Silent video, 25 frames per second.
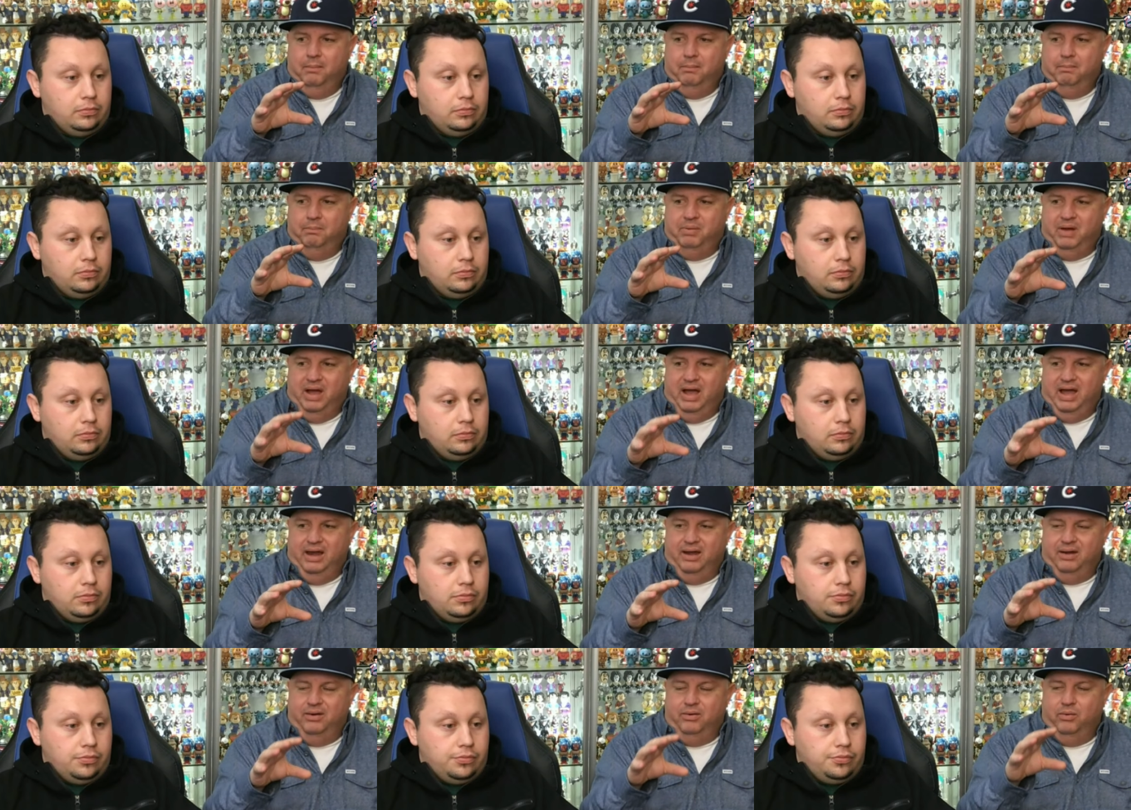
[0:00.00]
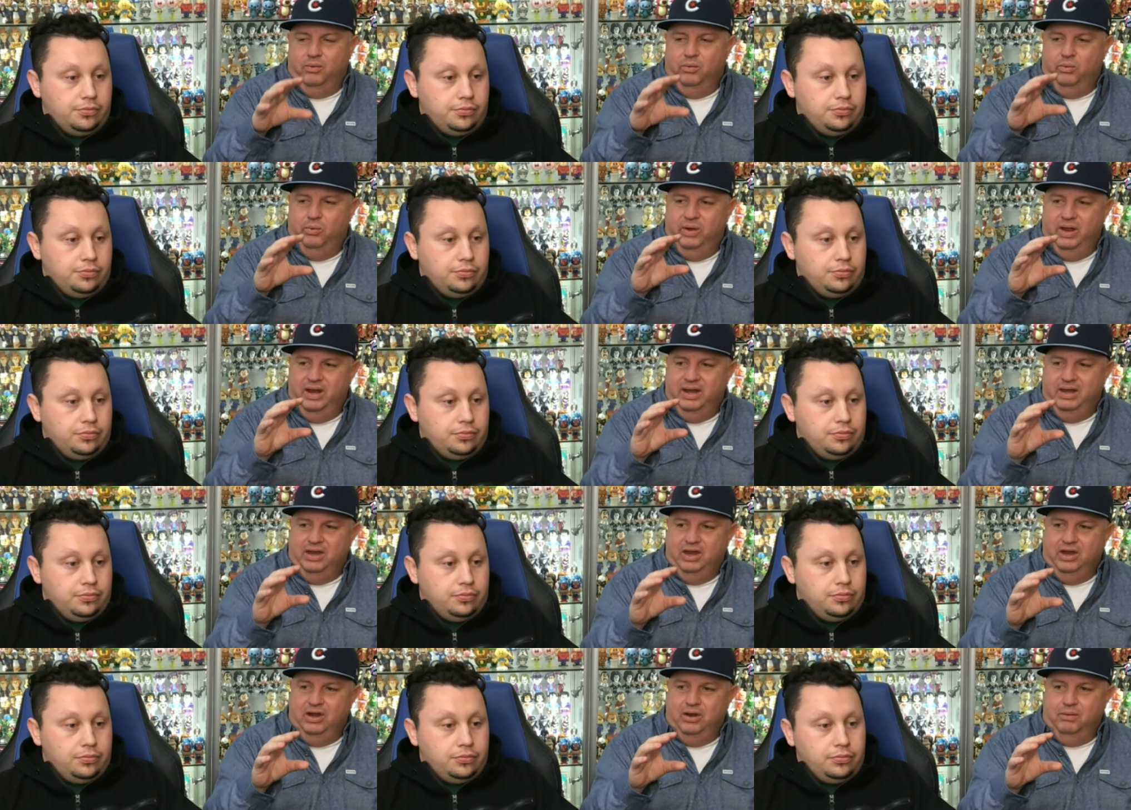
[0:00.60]
Speaker 1: But
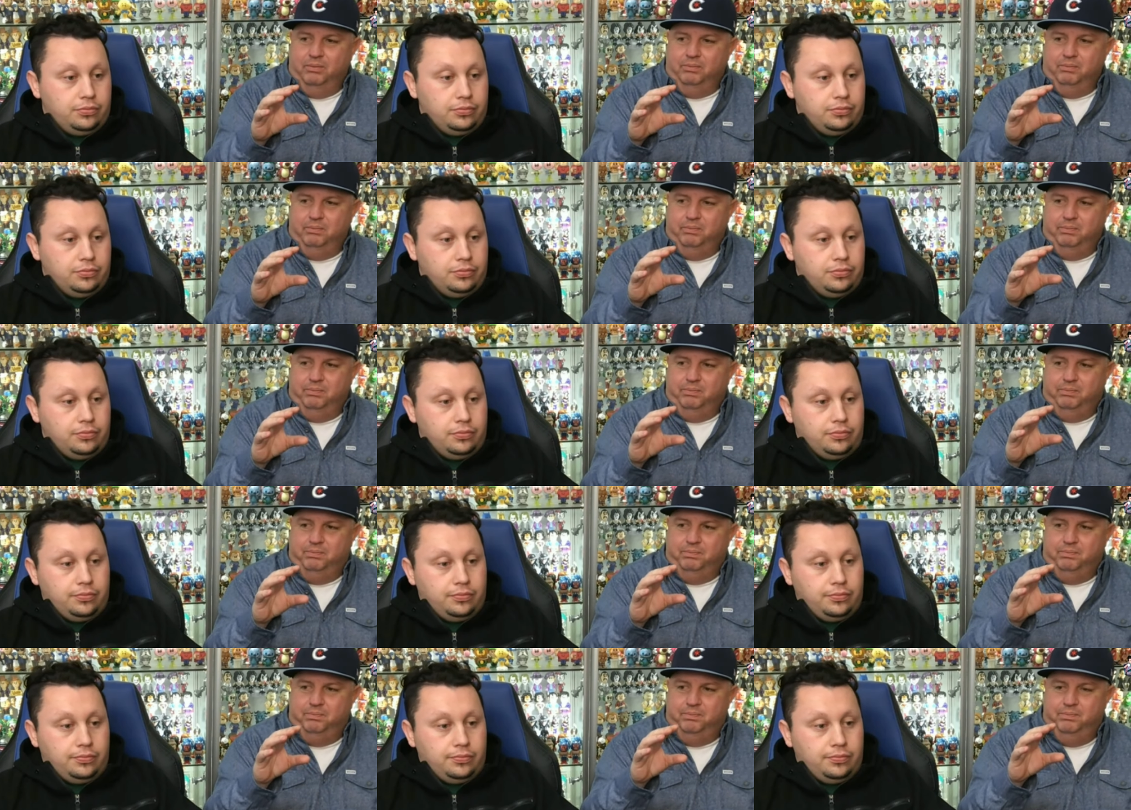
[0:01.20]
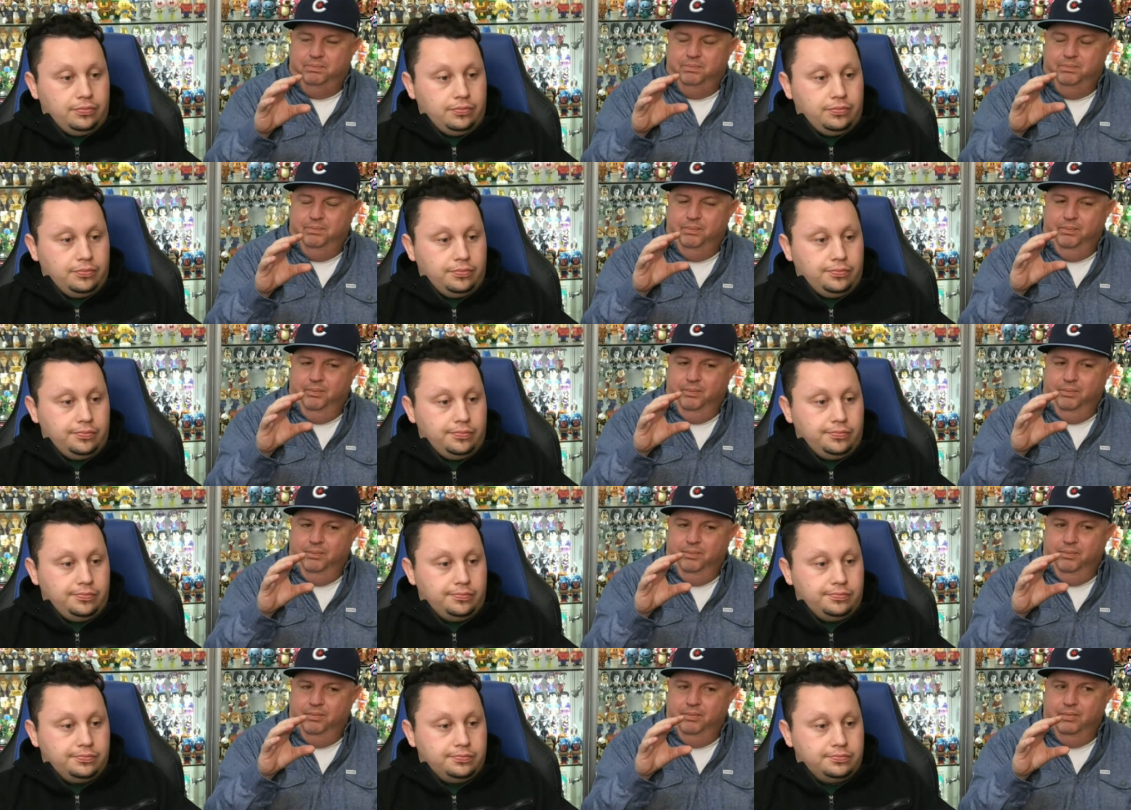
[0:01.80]
when you
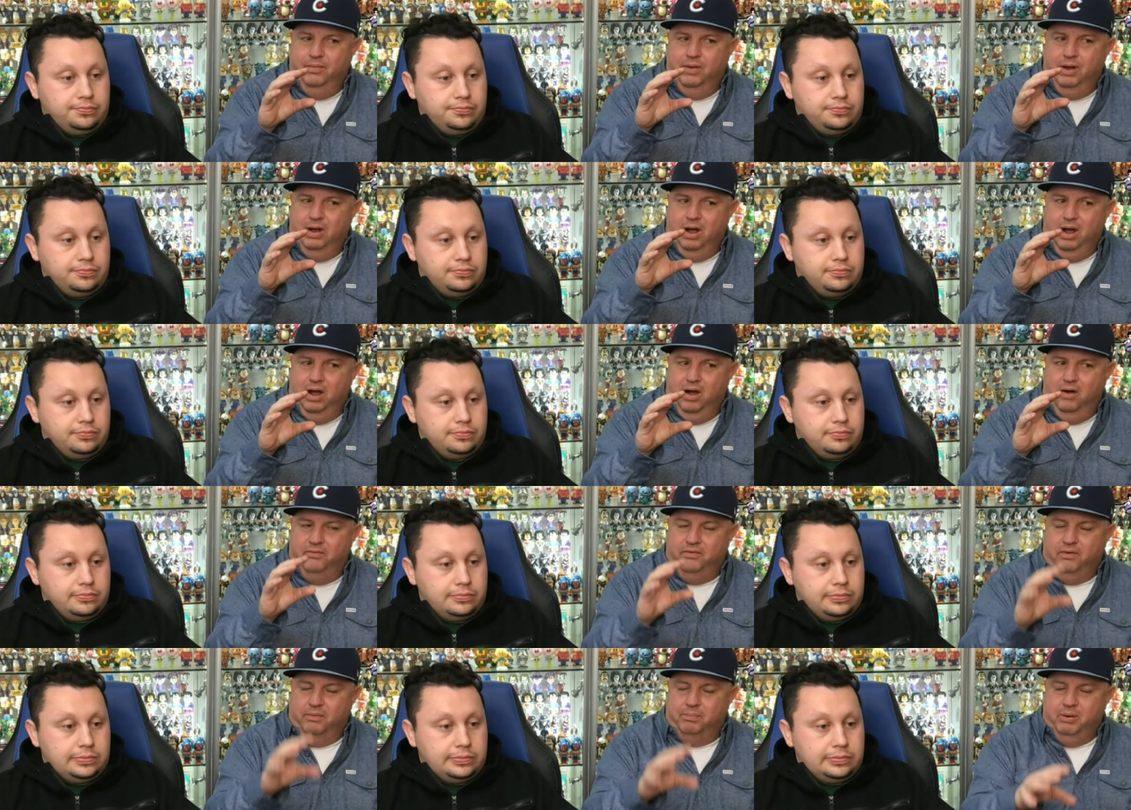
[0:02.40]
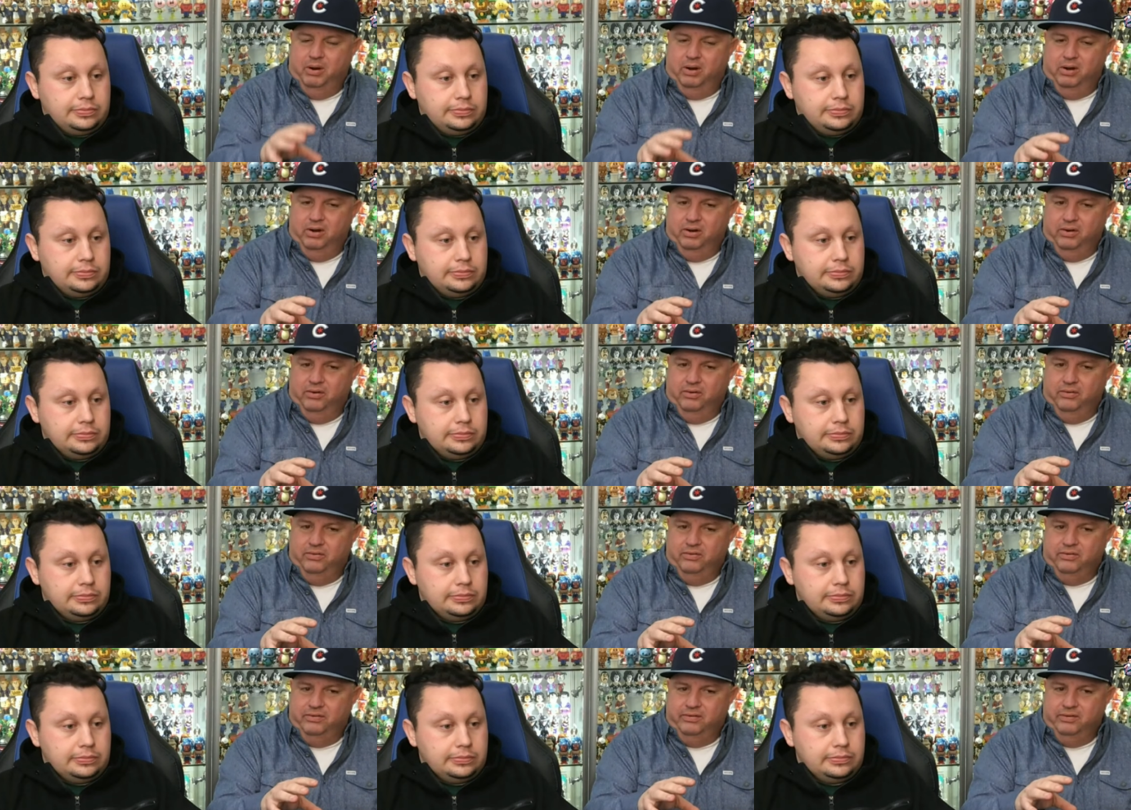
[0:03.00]

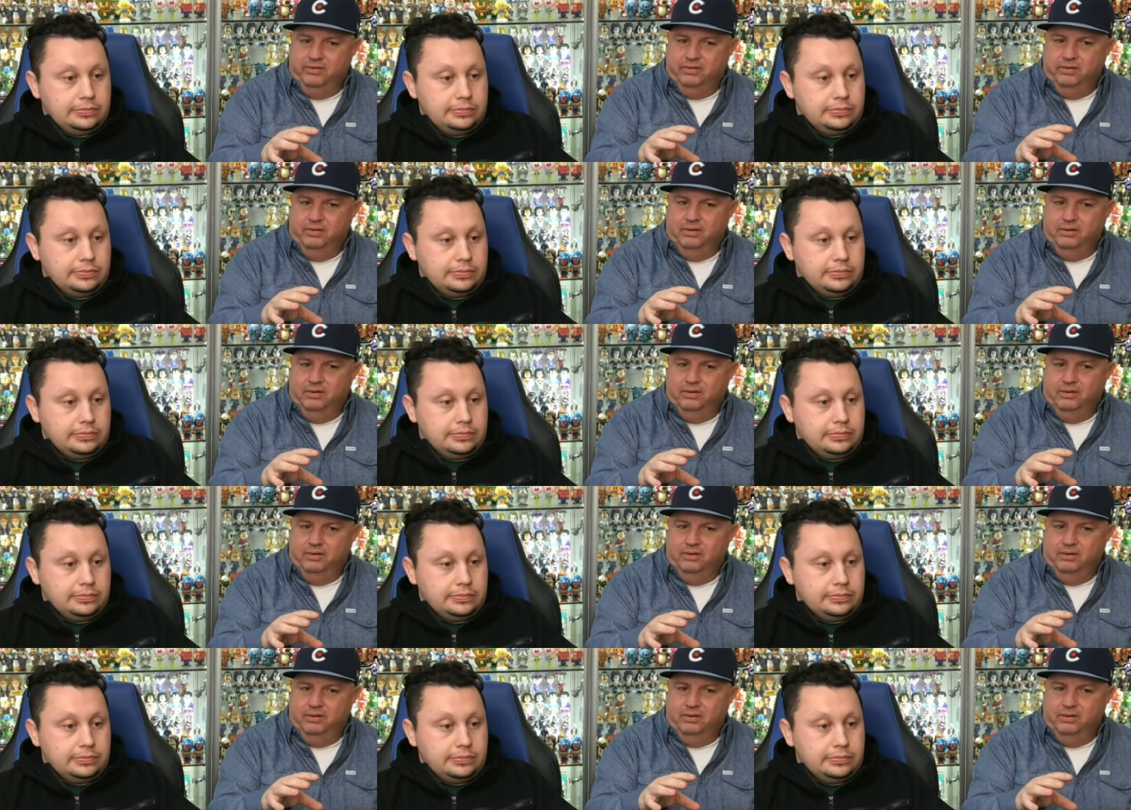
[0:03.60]
overproduce,